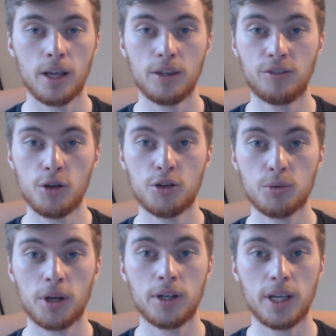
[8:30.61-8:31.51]
The
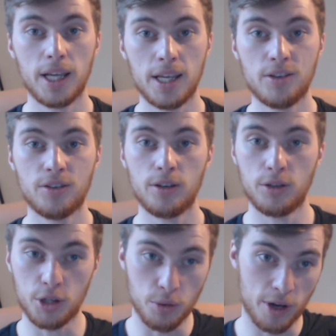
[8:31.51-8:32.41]
first one is
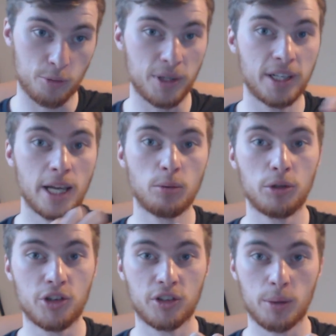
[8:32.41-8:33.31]
the USB cable,
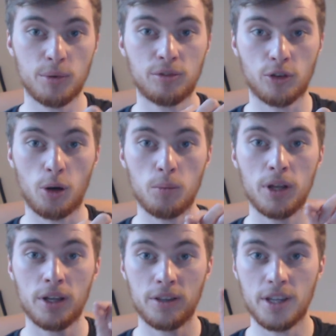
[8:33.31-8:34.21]
which is coming from
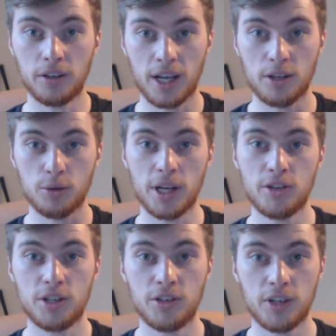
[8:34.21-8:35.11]
the Elgato
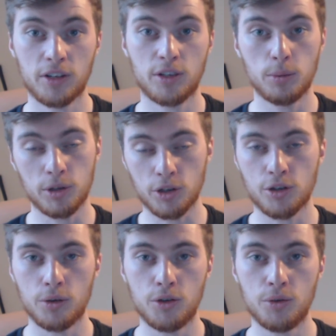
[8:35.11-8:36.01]
HD60, which I
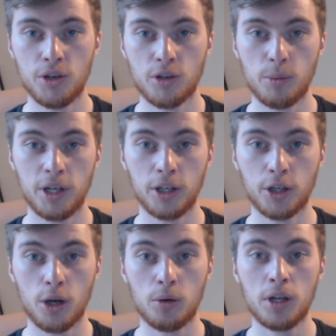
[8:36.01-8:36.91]
showed you just a minute
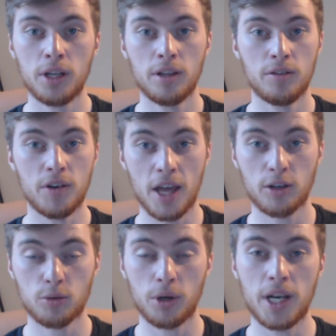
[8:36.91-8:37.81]
ago. The
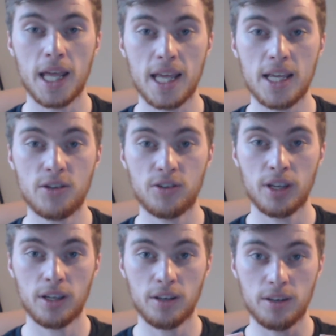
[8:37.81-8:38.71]
next one
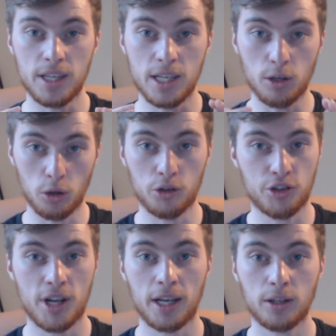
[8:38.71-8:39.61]
is the
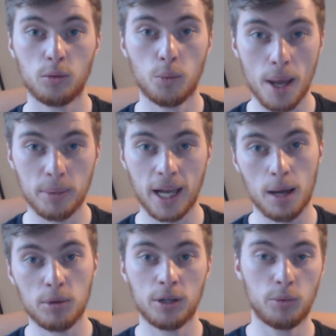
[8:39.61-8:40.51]
Logitech
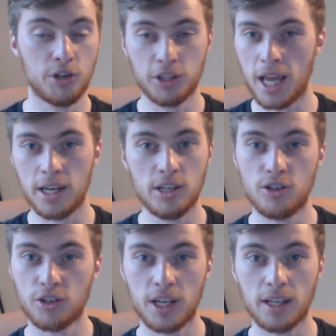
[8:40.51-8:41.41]
webcam, which again
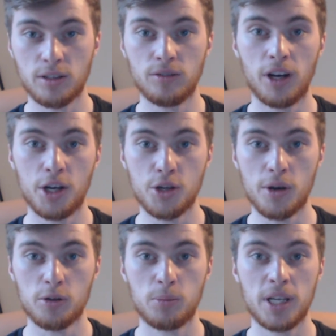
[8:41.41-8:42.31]
is just connected via
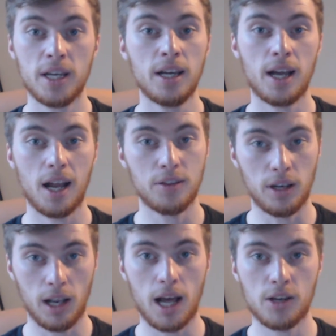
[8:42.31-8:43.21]
USB. And
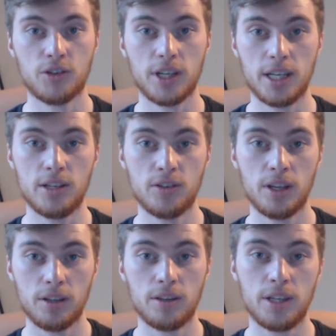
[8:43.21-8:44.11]
the last is
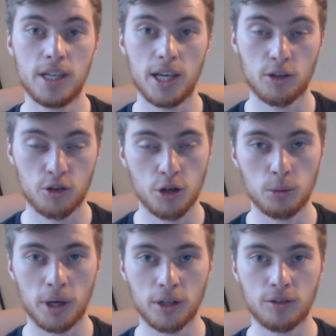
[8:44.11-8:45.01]
the
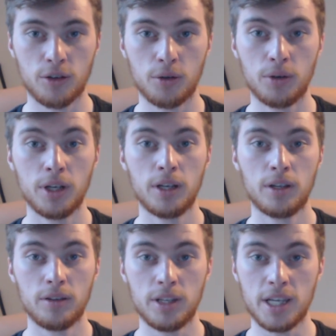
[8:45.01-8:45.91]
external microphone,
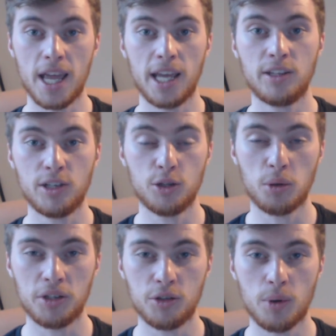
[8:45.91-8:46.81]
the
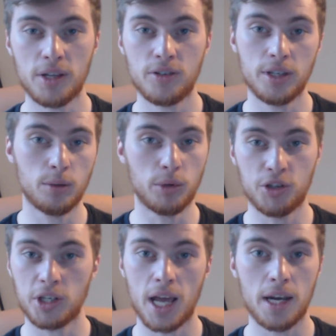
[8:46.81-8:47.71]
AT2020,
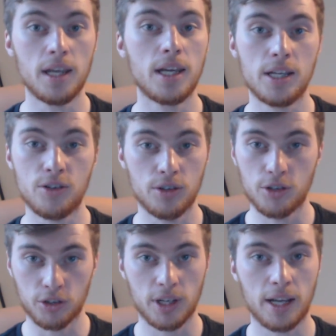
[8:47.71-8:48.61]
which again is
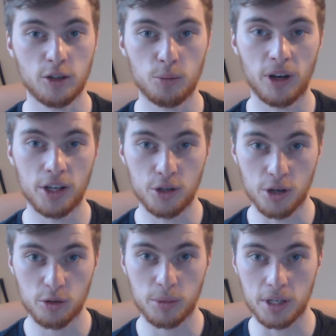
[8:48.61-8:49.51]
just connected via
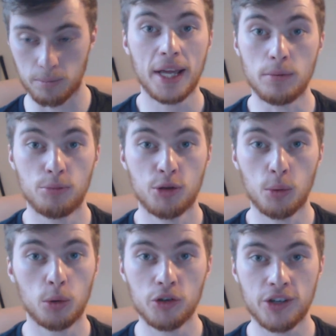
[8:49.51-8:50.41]
USB. Okay, so
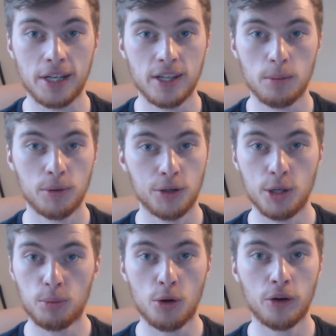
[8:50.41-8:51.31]
we're all set up,
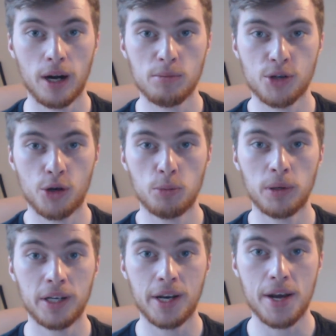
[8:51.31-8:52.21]
your programs are
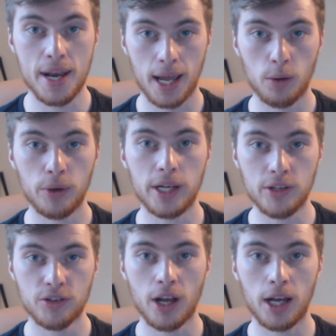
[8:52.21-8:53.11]
open. Now
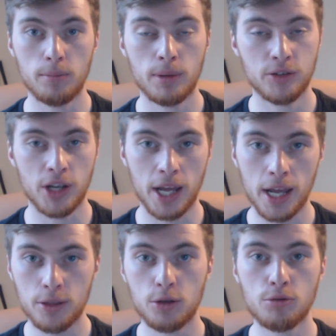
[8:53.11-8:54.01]
it's time to
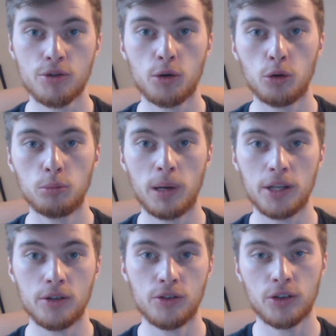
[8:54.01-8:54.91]
hit those record
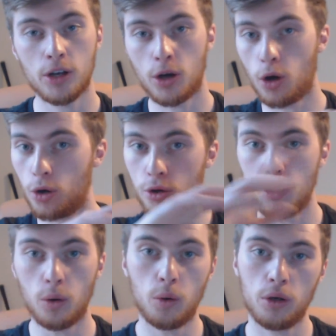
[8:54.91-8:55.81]
buttons
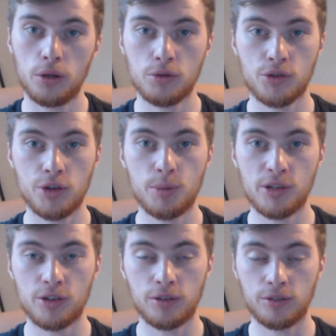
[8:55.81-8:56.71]
on all of those 3
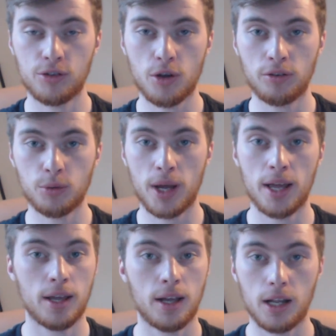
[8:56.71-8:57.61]
bits of
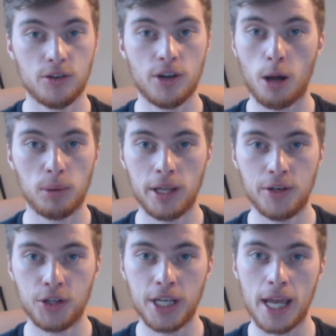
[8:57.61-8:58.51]
software and start
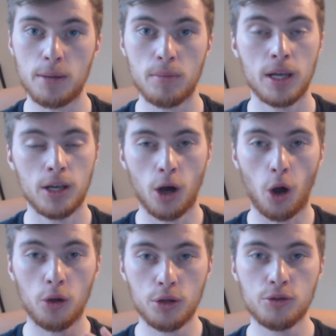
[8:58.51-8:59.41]
playing your game.
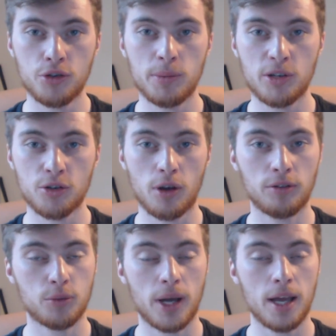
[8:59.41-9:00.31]
On those 3 bits of
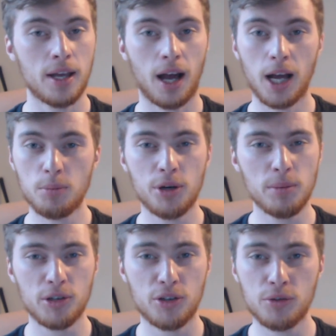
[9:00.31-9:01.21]
software, I
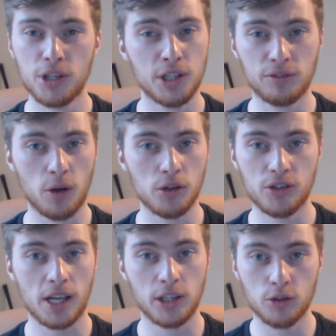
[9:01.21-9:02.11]
pretty much use the default
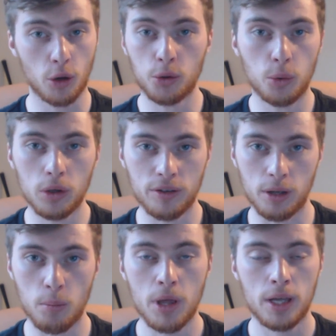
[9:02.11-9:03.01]
settings on all of
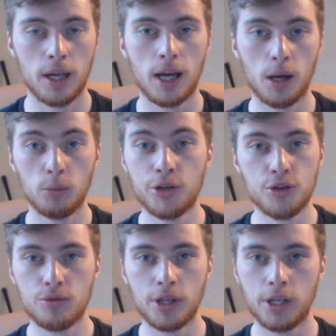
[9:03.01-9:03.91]
them, which is